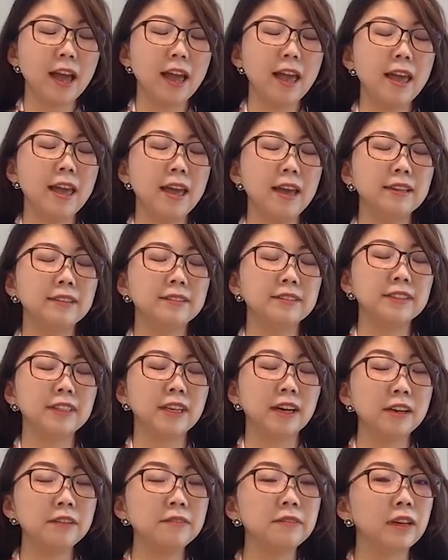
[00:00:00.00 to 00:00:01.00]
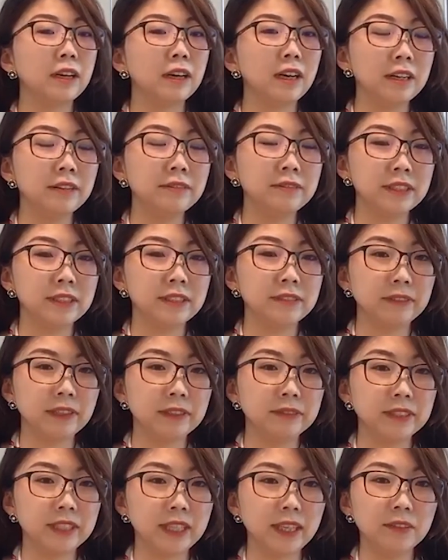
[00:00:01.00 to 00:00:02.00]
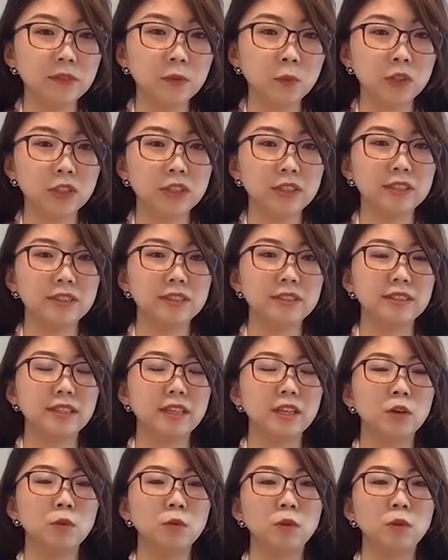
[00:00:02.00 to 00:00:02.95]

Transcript: and IFRS 15, which is uh,